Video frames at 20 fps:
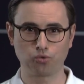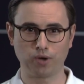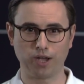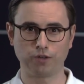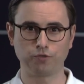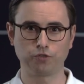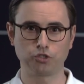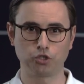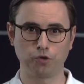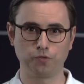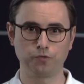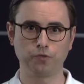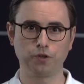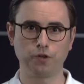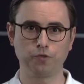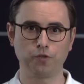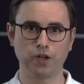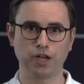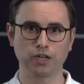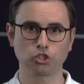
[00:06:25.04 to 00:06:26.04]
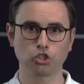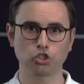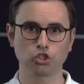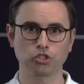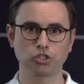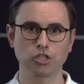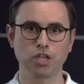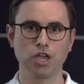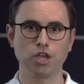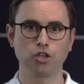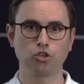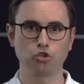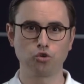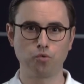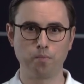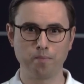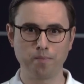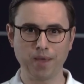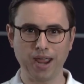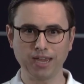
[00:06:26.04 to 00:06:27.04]
drive software functions
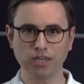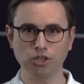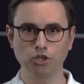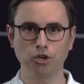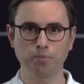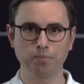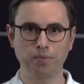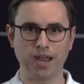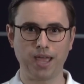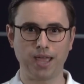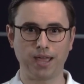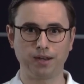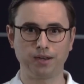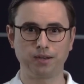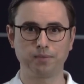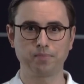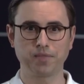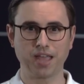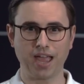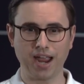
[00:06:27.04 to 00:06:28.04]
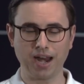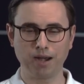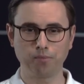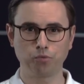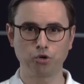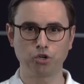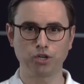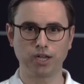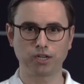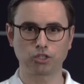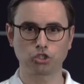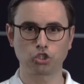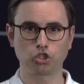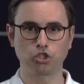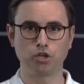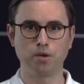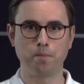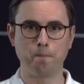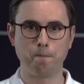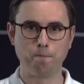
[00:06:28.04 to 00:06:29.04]
to make your plant and
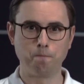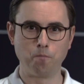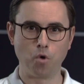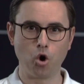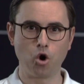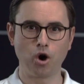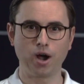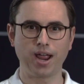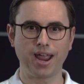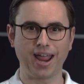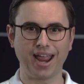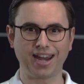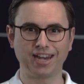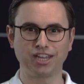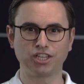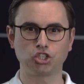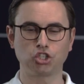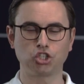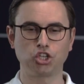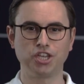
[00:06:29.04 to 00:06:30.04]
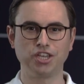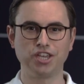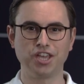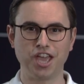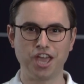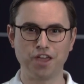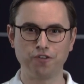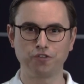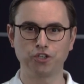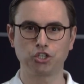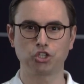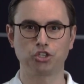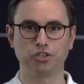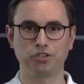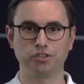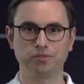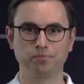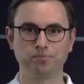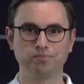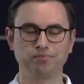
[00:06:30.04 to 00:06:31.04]
production more energy
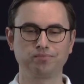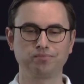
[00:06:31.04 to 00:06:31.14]
efficient.